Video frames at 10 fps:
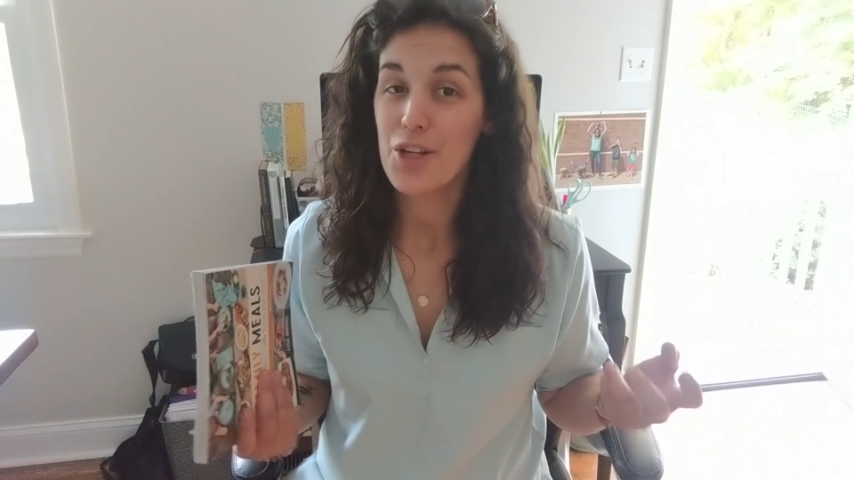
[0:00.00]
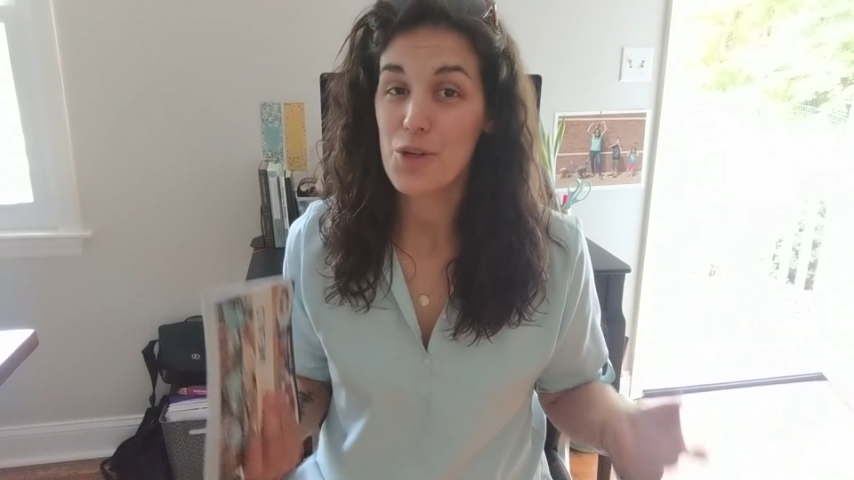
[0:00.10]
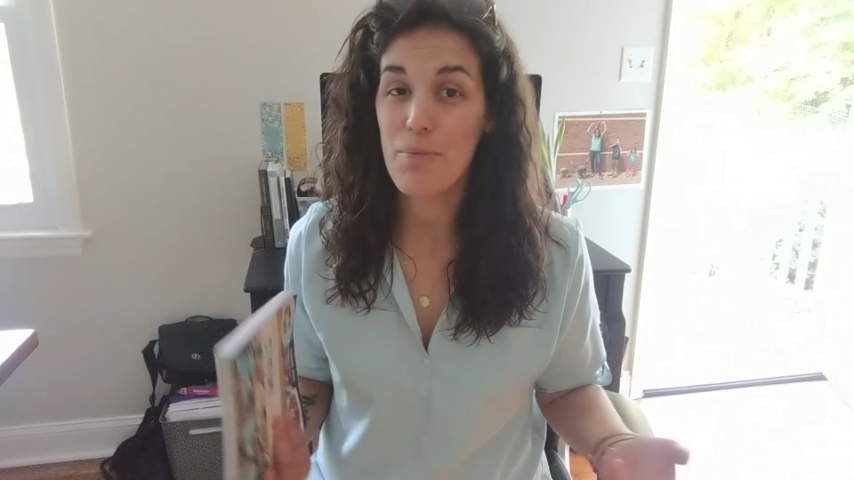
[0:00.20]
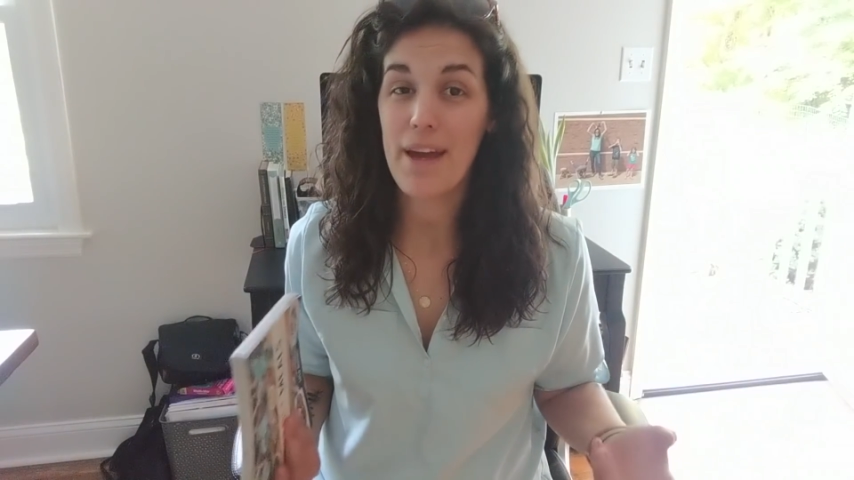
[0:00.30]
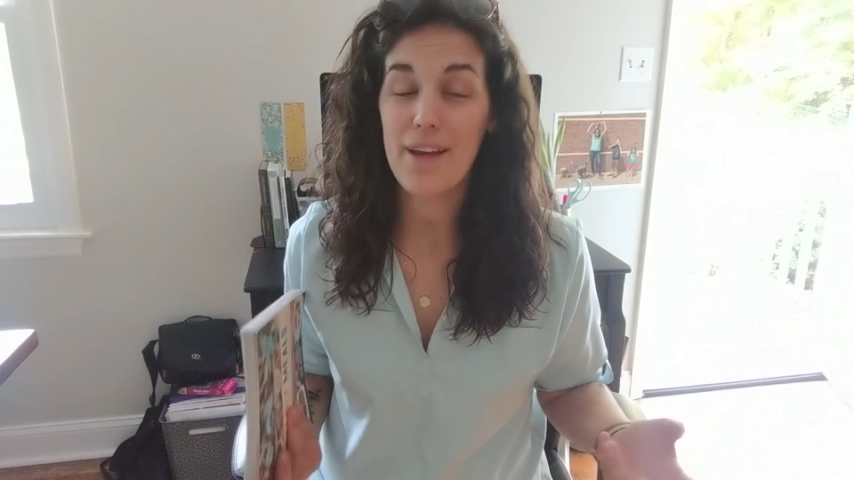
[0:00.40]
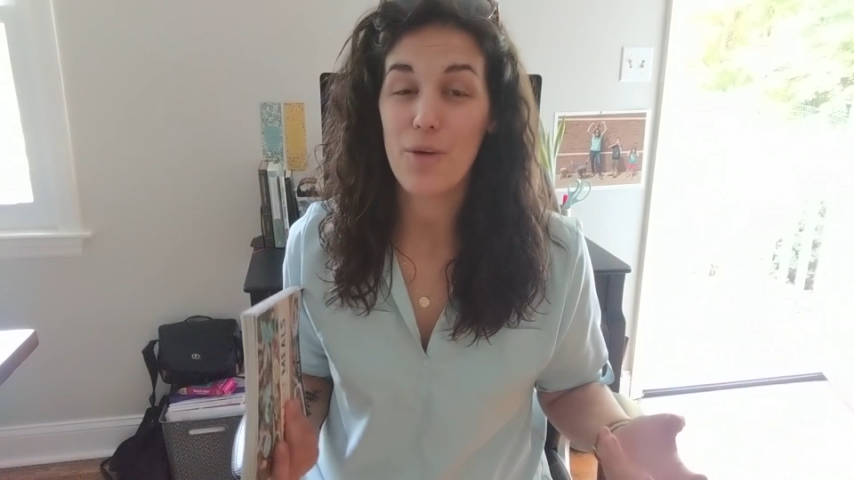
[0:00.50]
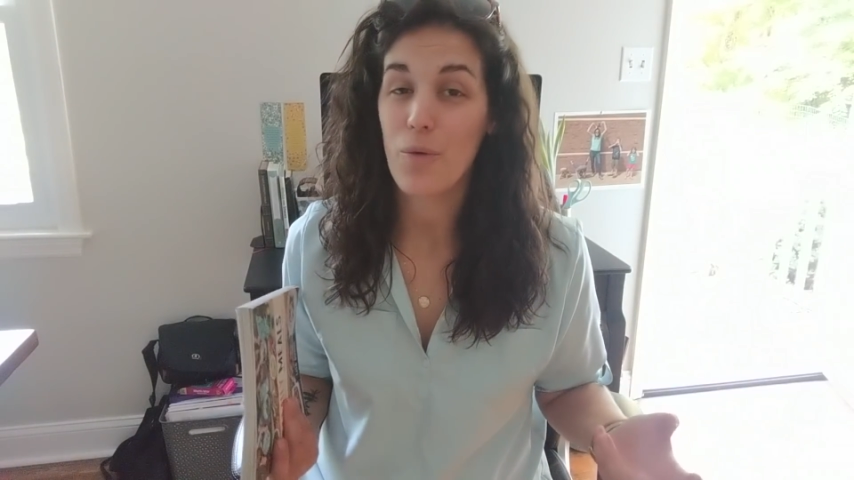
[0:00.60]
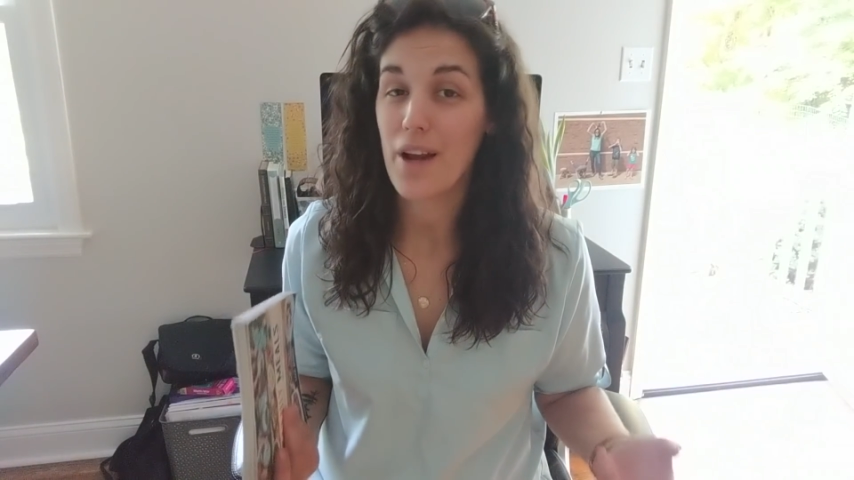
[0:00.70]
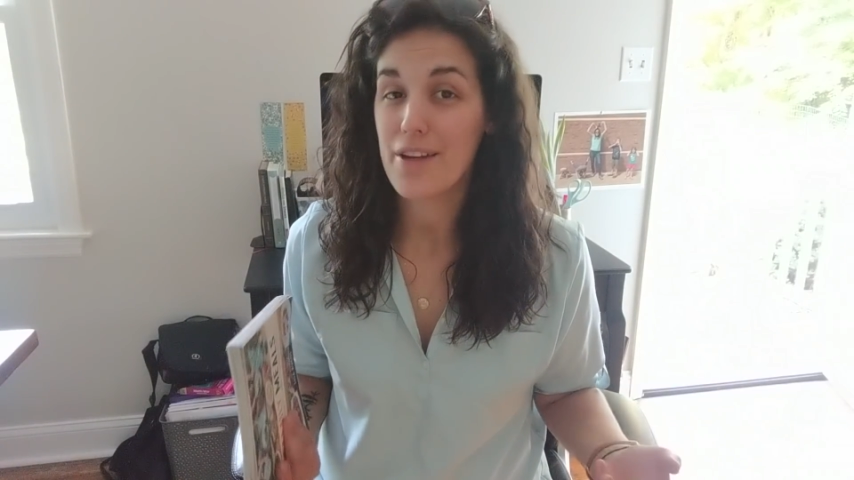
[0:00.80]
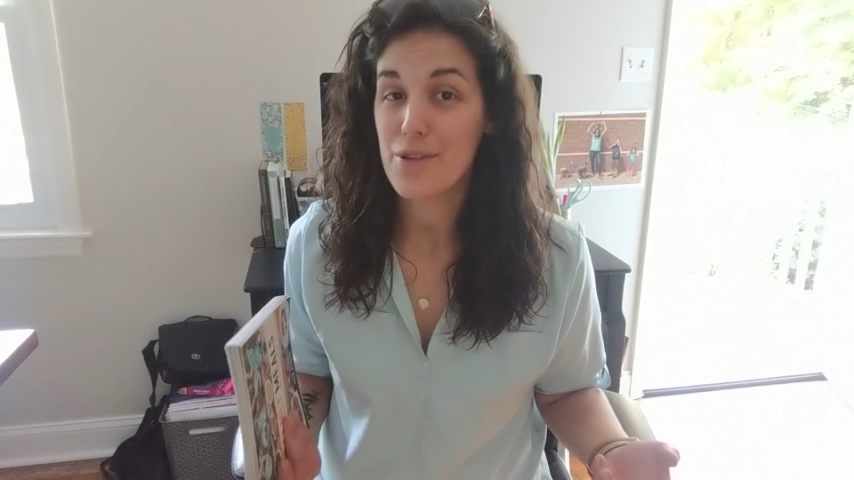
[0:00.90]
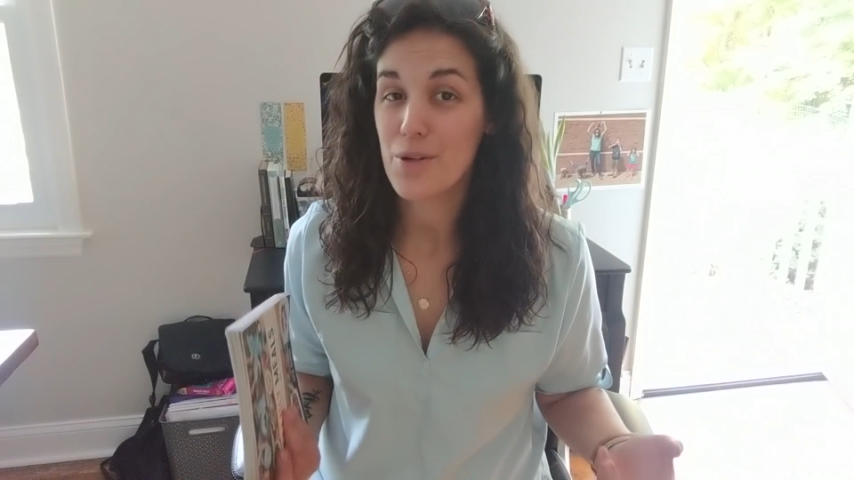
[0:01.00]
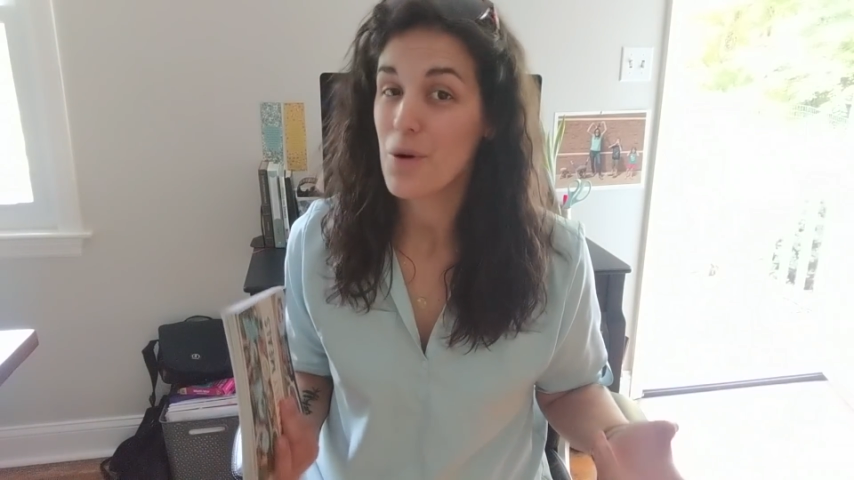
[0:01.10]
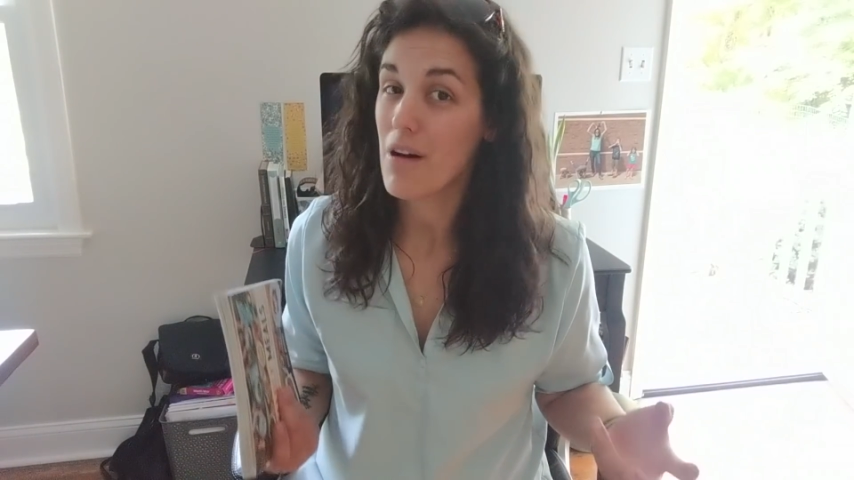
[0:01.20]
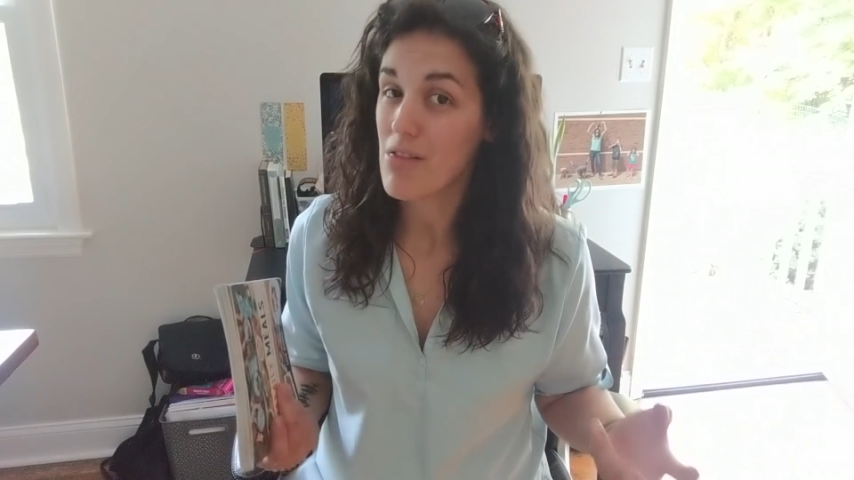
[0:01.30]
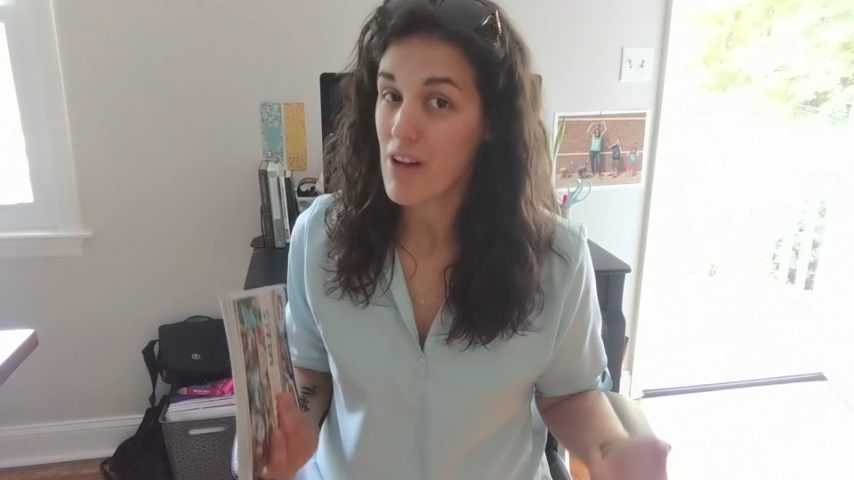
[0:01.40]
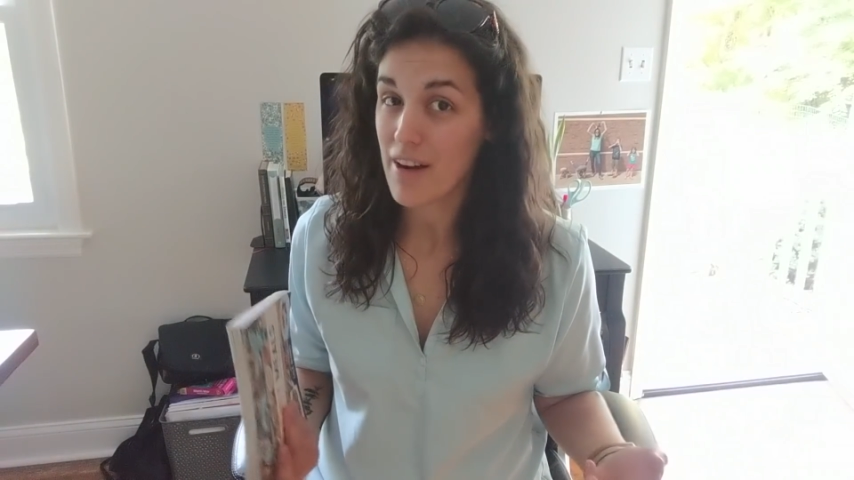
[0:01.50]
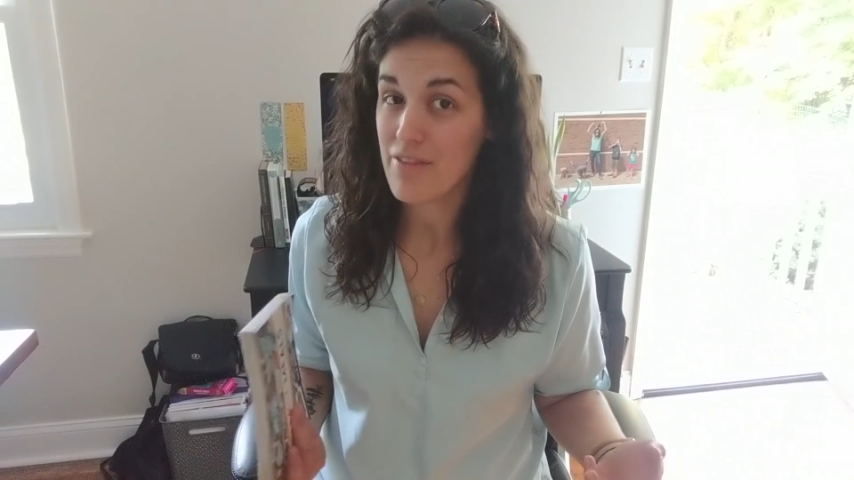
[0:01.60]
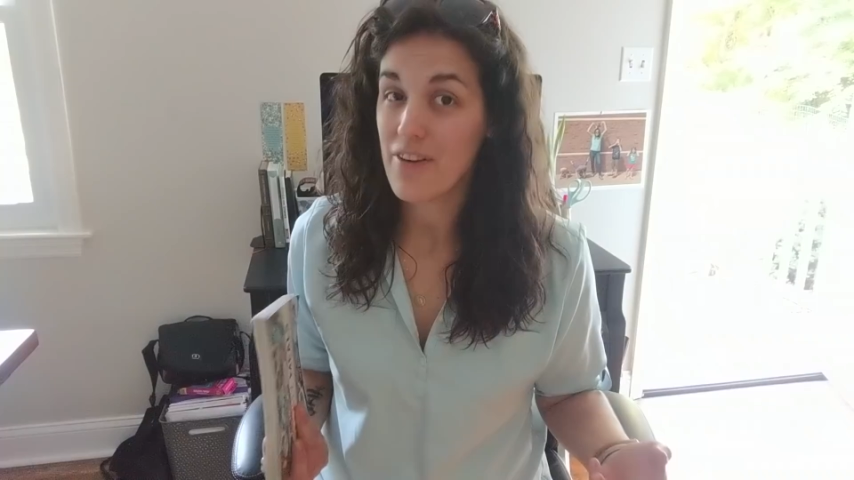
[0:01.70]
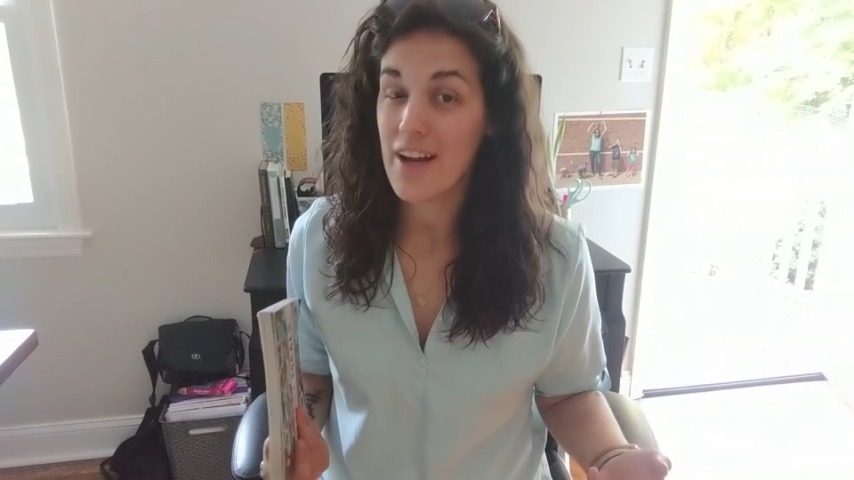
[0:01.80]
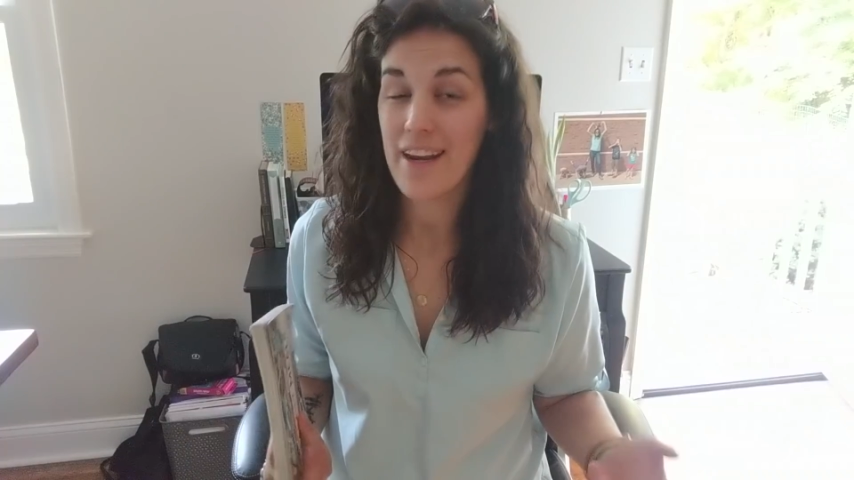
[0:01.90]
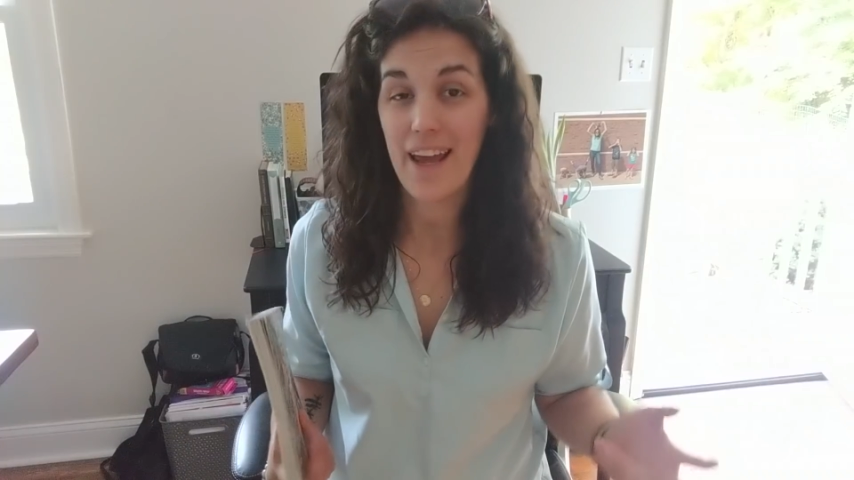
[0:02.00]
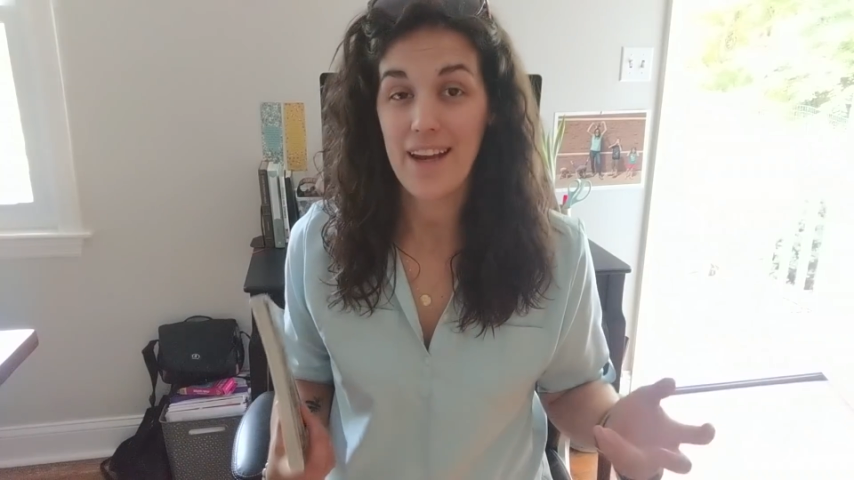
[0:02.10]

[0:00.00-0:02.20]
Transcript: You make what I do a lot of fun,